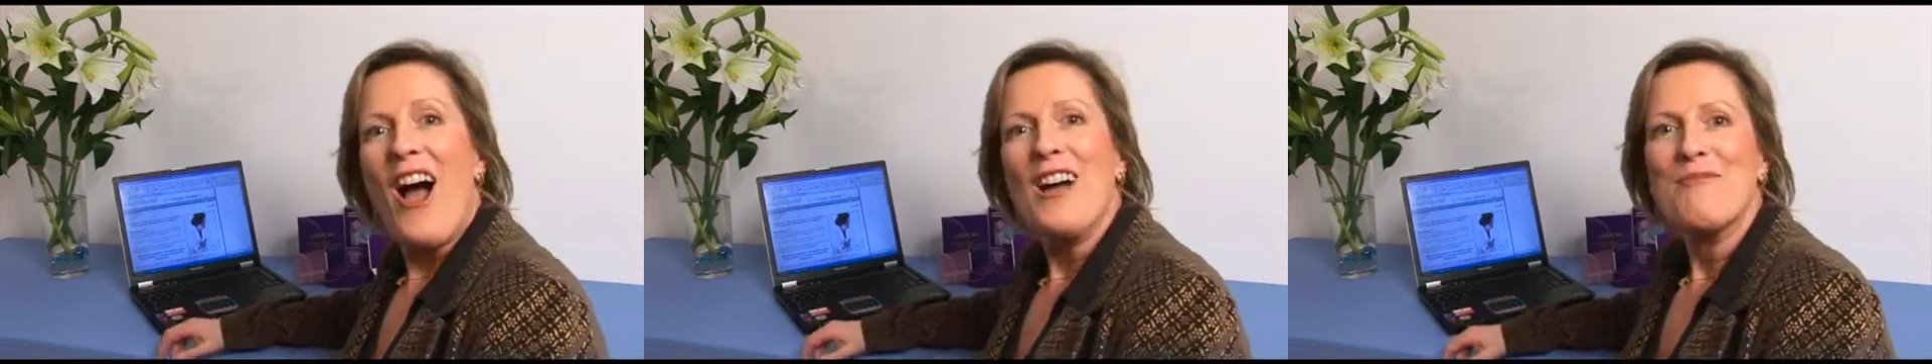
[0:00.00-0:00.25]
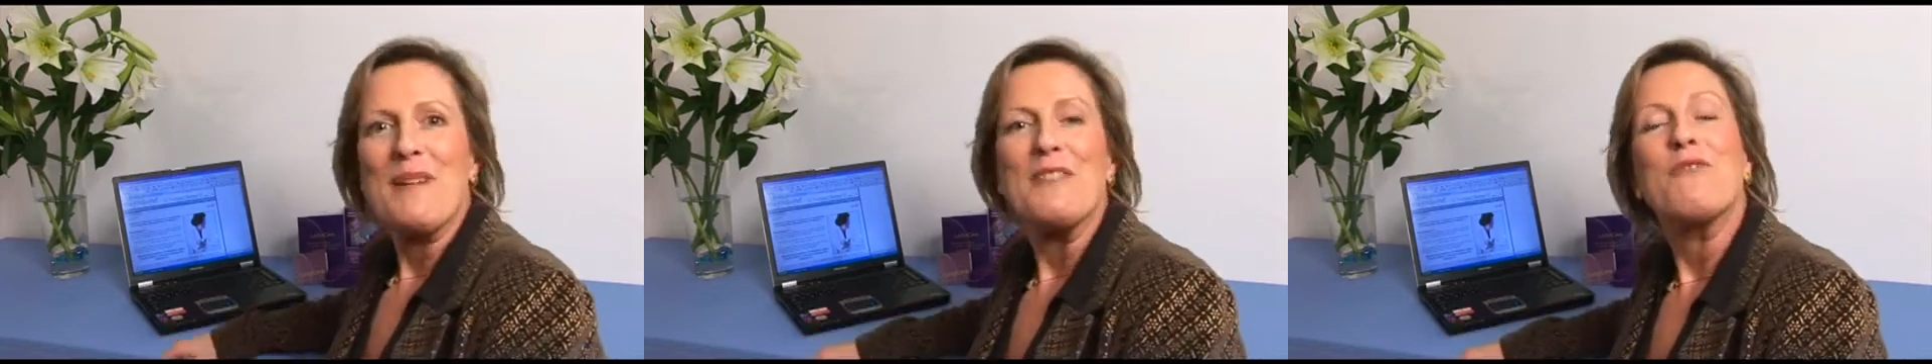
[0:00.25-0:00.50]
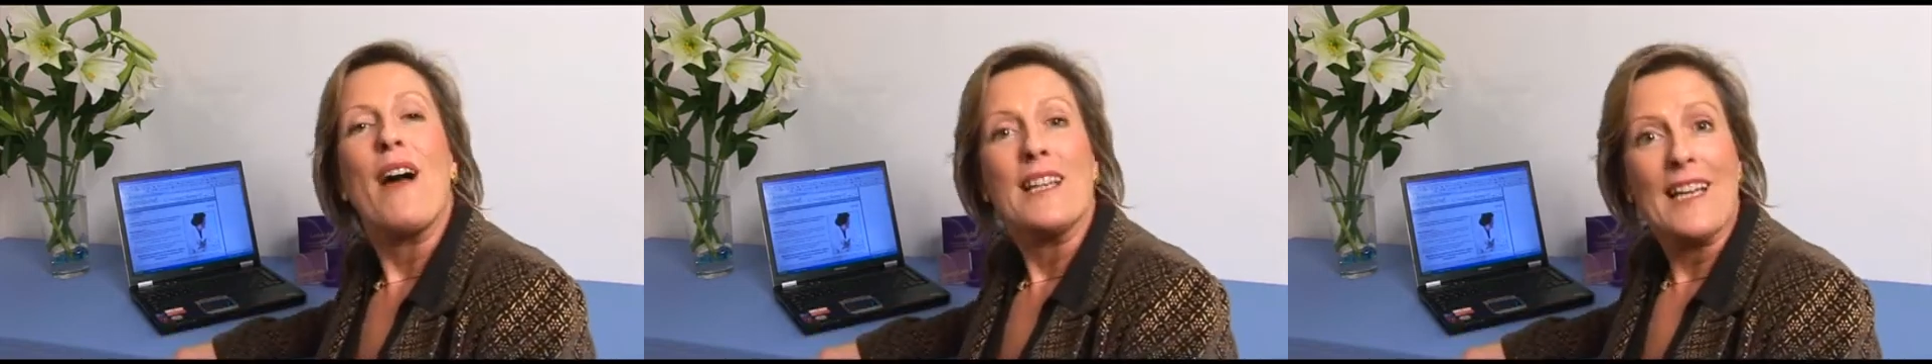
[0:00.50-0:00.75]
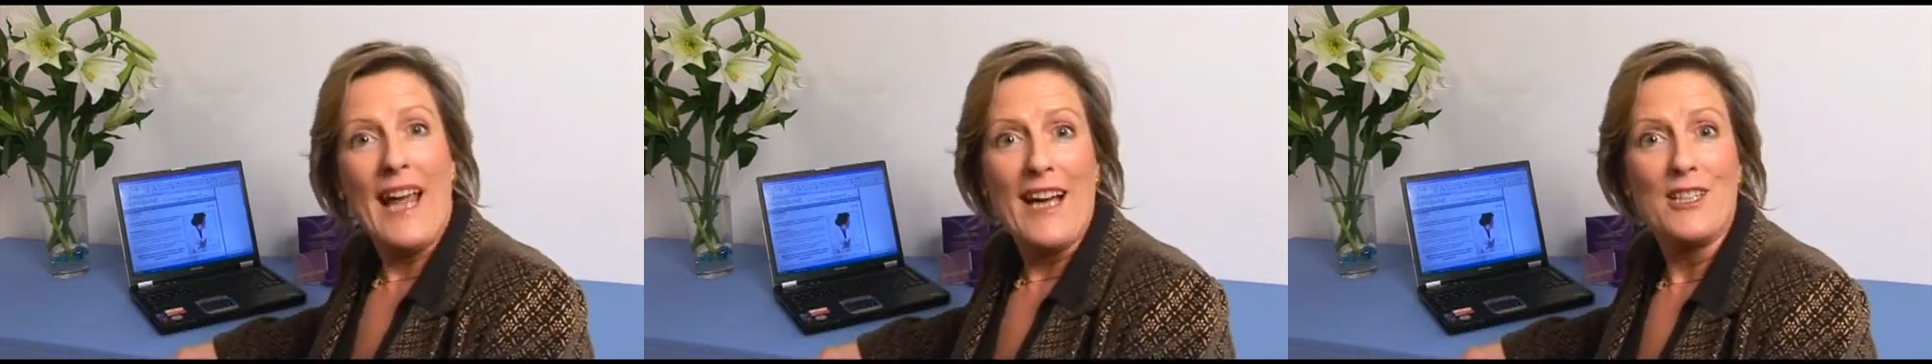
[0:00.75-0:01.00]
I've been
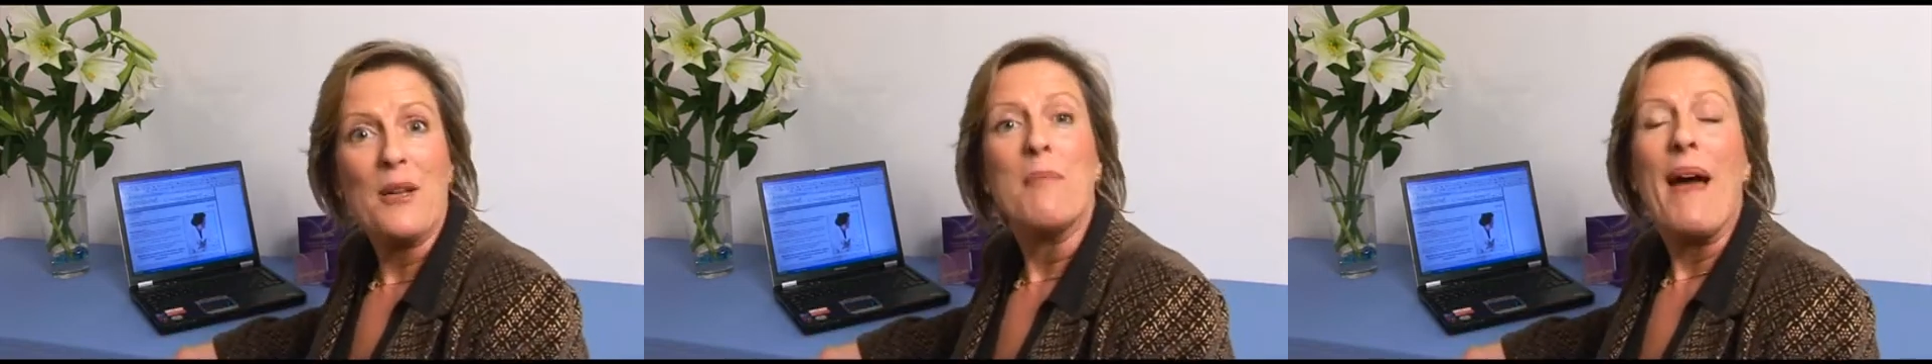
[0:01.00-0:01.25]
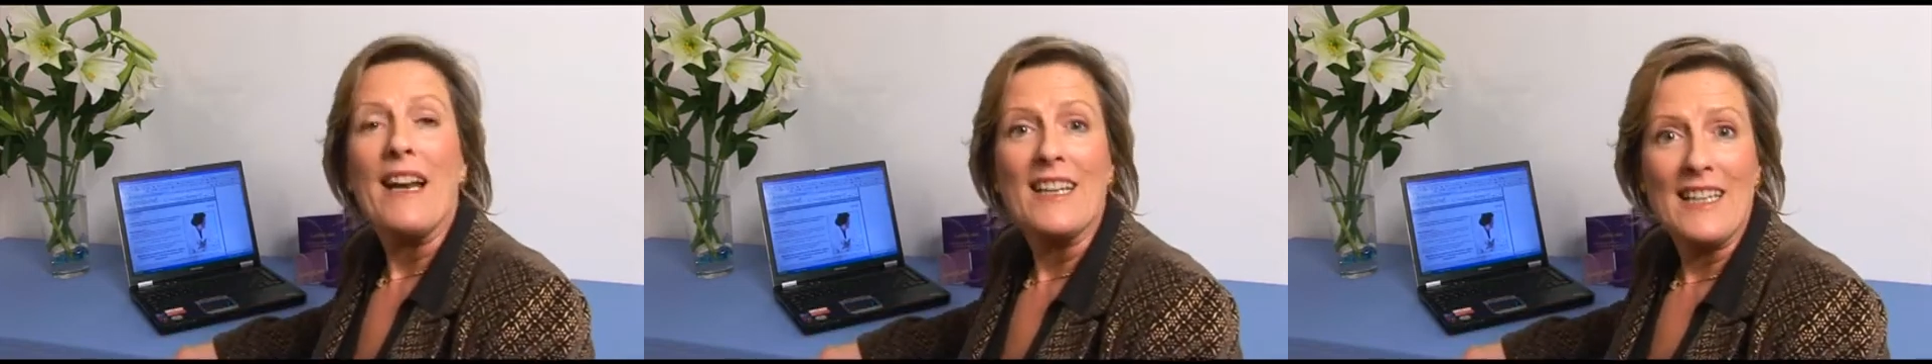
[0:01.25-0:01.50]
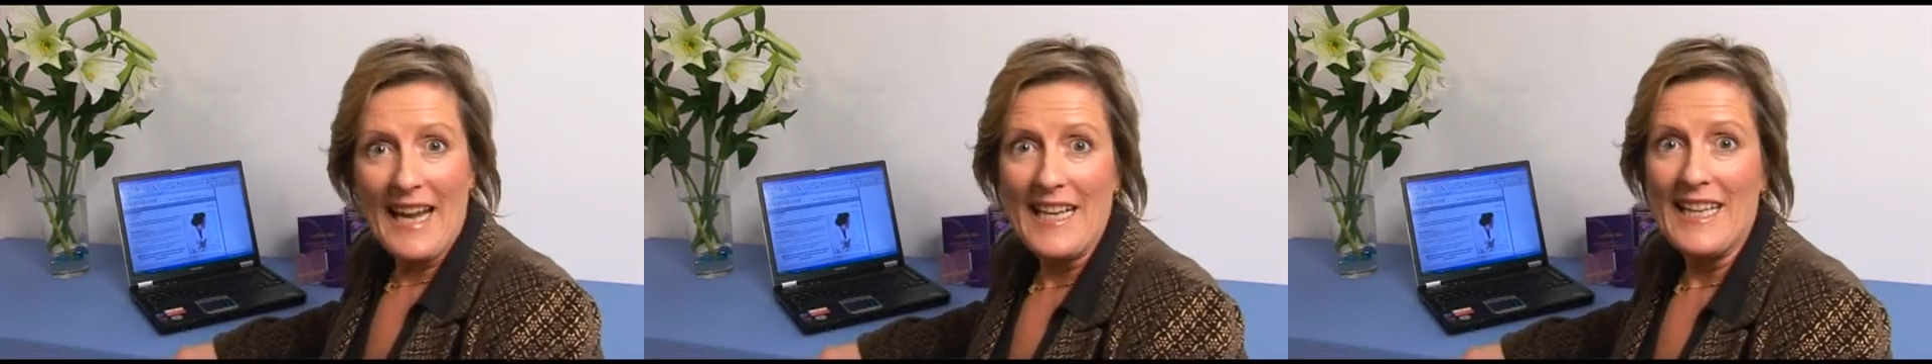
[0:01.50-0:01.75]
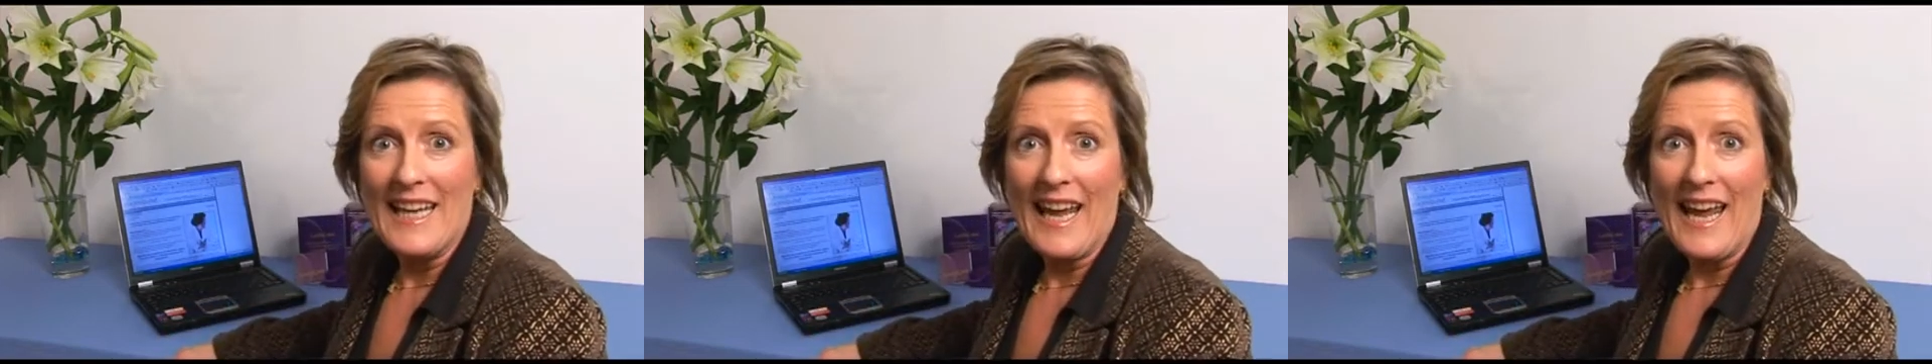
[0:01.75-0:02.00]
finding out about
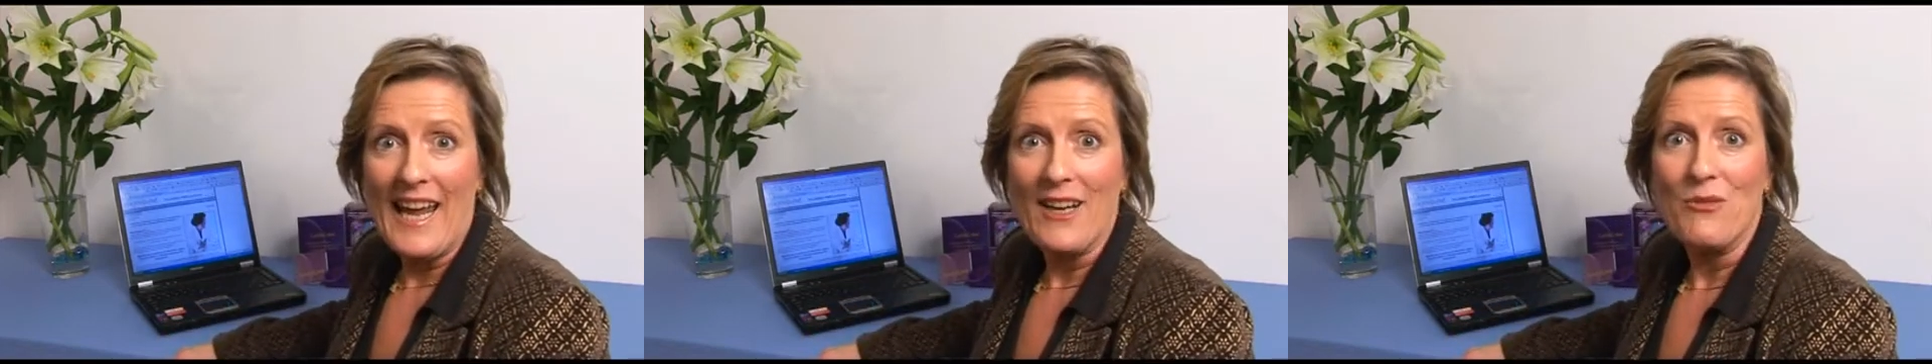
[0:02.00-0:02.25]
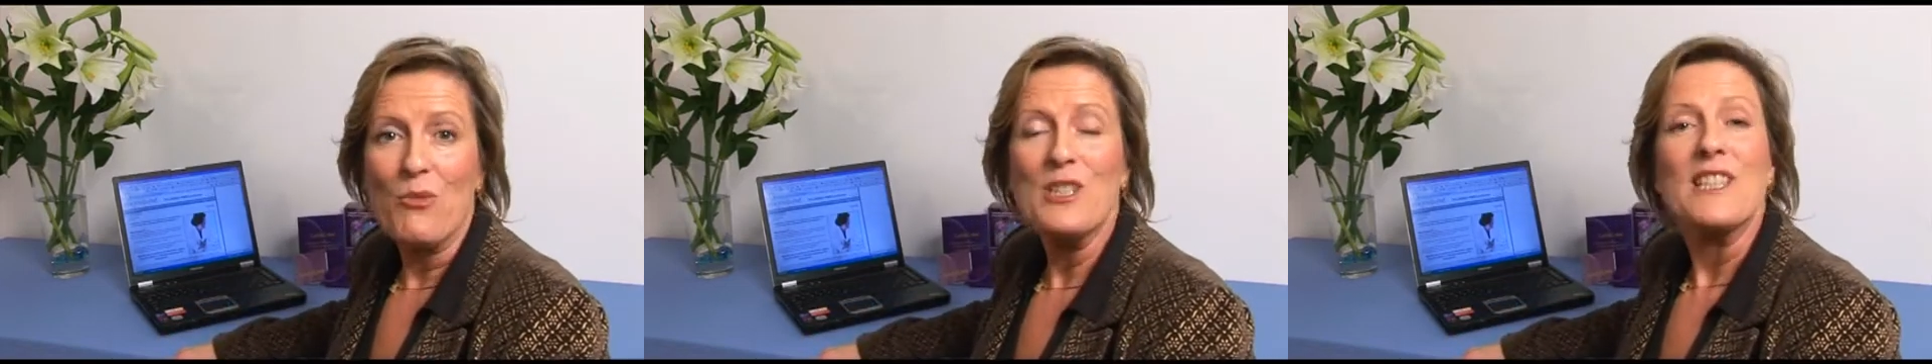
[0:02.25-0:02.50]
LadyCare,